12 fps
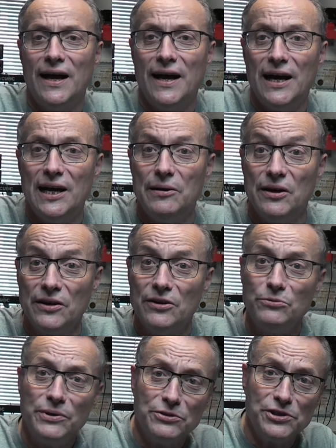And
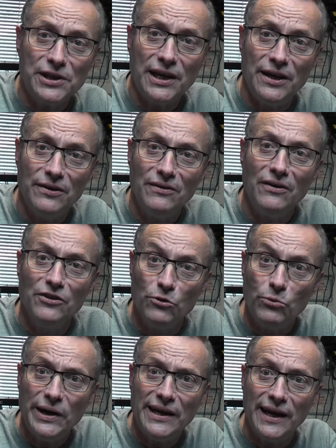I will see you on
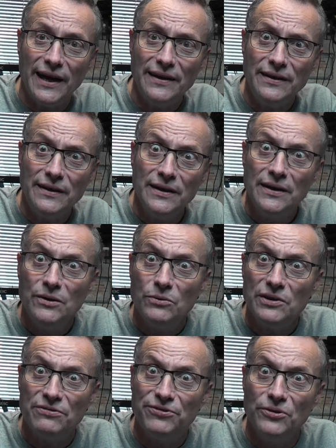the weekend
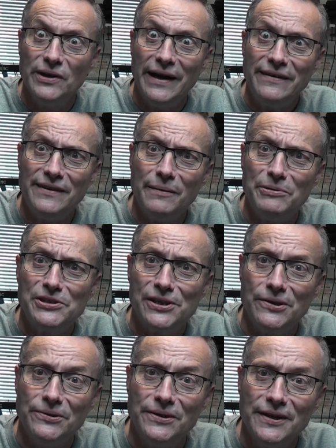with a full-length
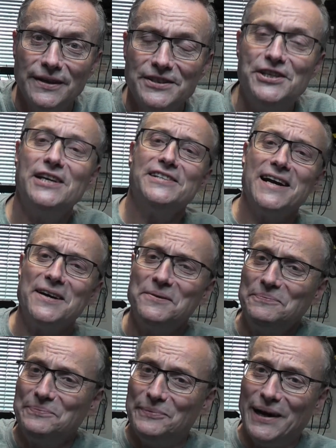episode. Cheers
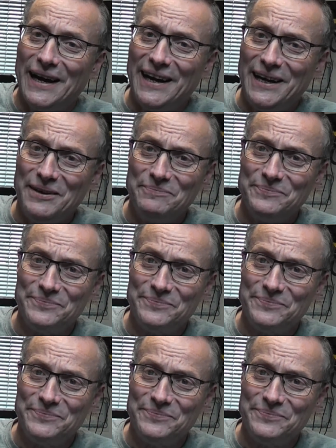now. Bye.